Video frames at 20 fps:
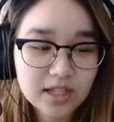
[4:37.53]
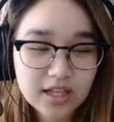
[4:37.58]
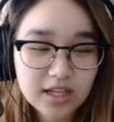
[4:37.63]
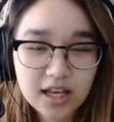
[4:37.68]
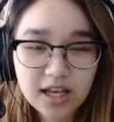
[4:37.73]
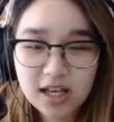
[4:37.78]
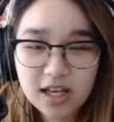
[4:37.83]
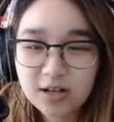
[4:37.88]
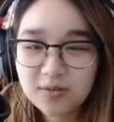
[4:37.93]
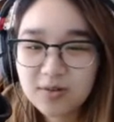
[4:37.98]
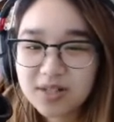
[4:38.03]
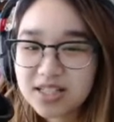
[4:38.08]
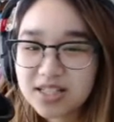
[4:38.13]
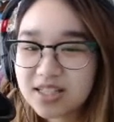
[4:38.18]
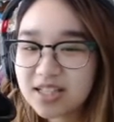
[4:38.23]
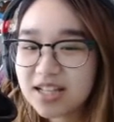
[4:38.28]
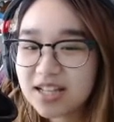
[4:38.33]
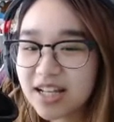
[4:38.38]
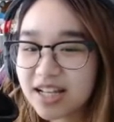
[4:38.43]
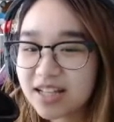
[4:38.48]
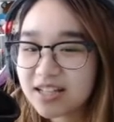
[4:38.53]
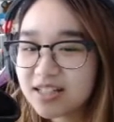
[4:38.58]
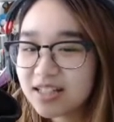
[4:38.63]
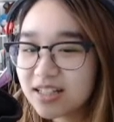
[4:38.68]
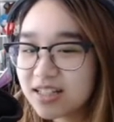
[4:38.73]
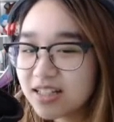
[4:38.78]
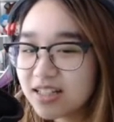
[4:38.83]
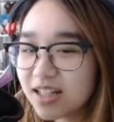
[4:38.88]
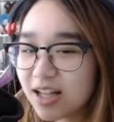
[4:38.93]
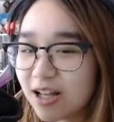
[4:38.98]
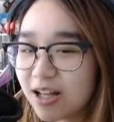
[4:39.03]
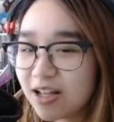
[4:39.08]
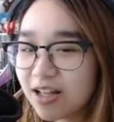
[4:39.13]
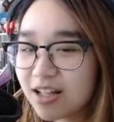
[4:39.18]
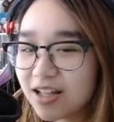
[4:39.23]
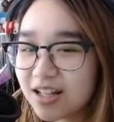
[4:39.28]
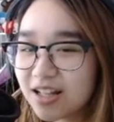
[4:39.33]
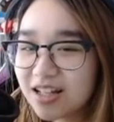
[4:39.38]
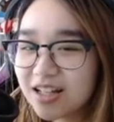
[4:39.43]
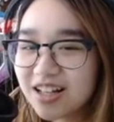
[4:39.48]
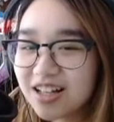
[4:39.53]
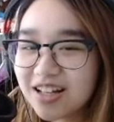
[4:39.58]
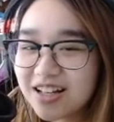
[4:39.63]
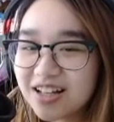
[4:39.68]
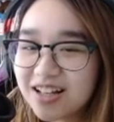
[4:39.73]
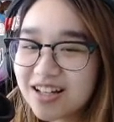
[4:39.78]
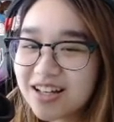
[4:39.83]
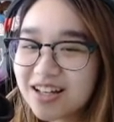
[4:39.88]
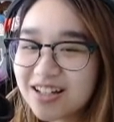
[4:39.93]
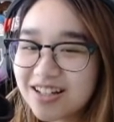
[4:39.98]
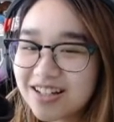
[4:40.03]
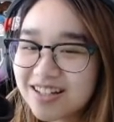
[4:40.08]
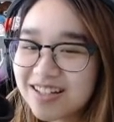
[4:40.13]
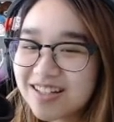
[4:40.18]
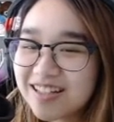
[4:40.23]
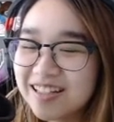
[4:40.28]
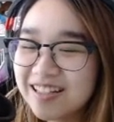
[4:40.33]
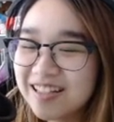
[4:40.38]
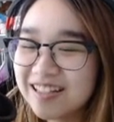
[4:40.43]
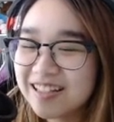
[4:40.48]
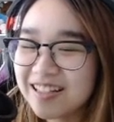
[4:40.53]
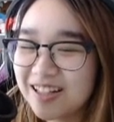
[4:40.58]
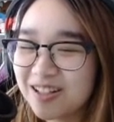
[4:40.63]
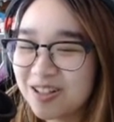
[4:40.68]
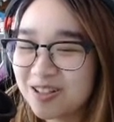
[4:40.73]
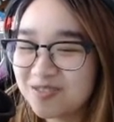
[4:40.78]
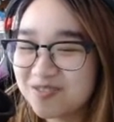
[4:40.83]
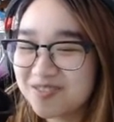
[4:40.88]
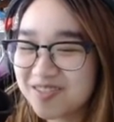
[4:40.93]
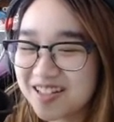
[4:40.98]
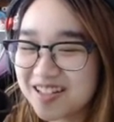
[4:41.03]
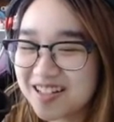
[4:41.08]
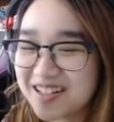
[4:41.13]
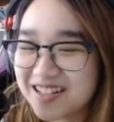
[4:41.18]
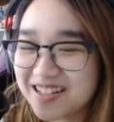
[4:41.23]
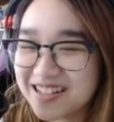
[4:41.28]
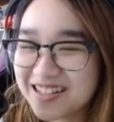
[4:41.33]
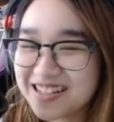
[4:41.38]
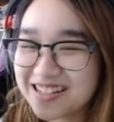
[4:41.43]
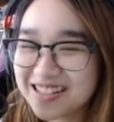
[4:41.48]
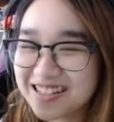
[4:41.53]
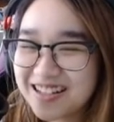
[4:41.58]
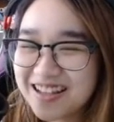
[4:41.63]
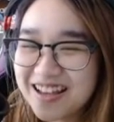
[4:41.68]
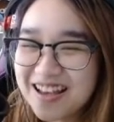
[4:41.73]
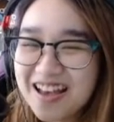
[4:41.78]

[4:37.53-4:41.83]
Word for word: Uh, what's the next hunt? Uh, I'll be honest.